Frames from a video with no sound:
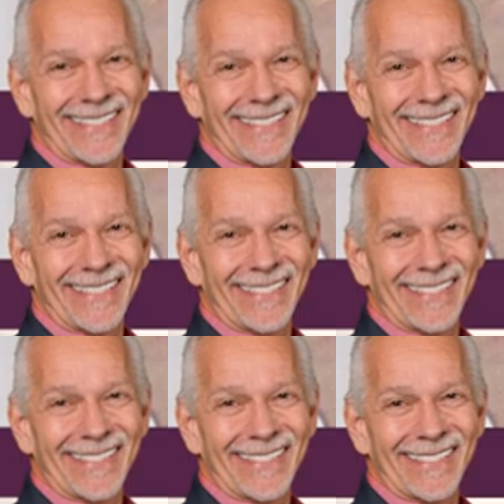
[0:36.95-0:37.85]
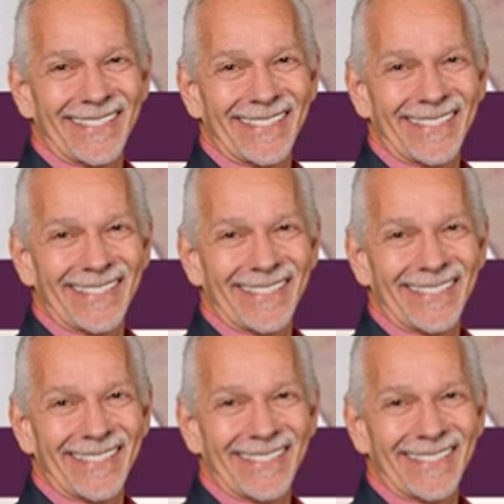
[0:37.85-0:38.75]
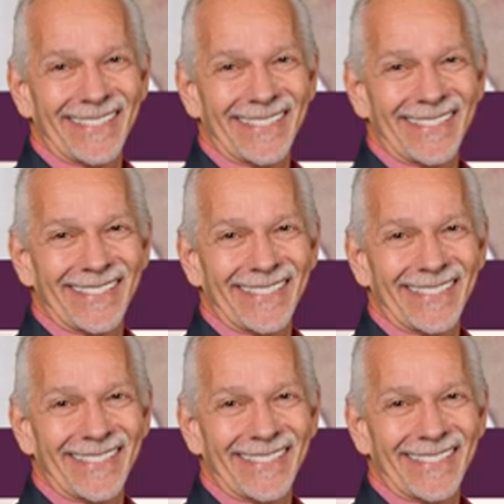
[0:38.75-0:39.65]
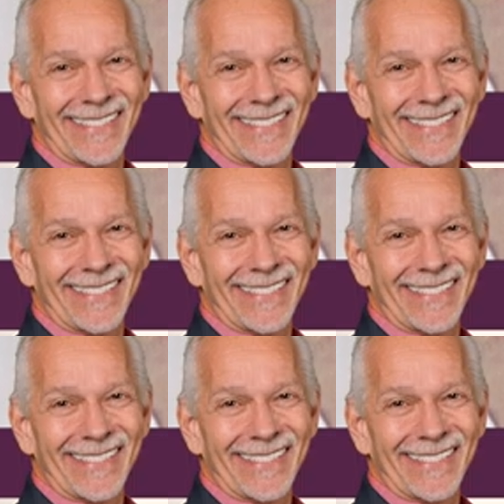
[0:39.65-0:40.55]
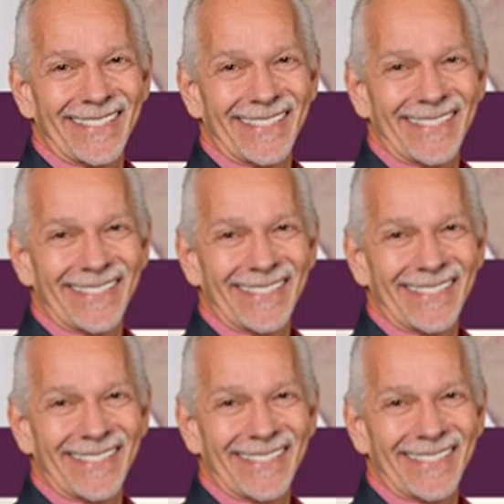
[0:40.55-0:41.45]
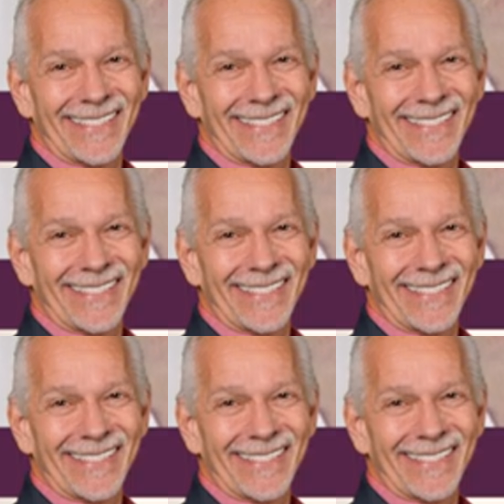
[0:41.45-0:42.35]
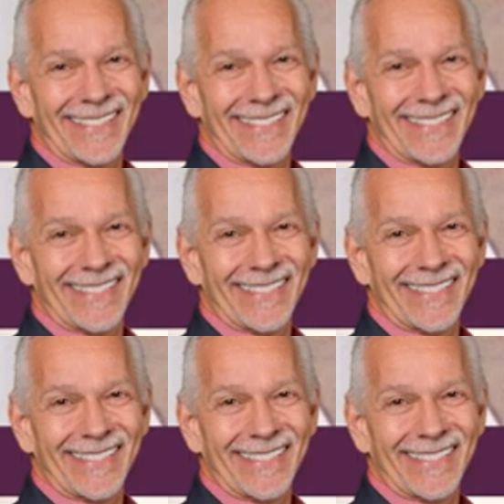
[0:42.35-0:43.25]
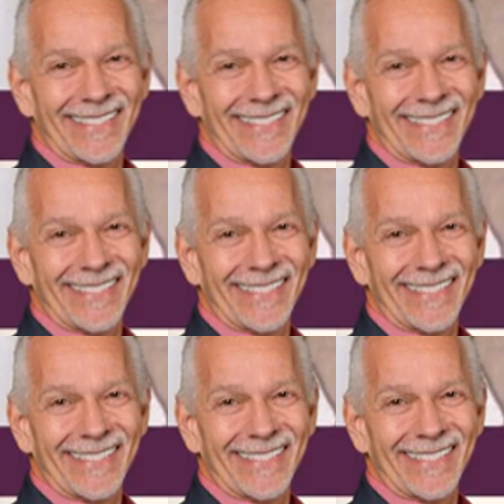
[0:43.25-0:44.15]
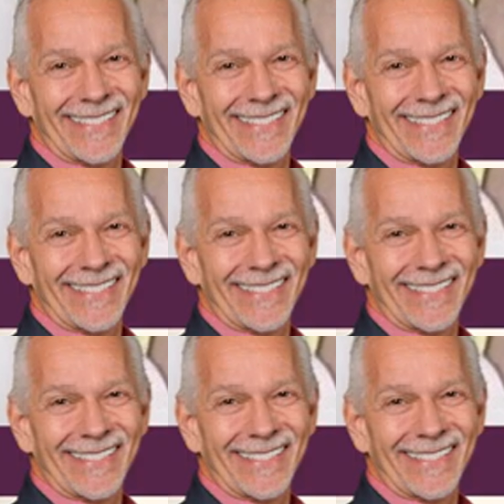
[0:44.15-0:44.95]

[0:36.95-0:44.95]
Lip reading: (not speaking)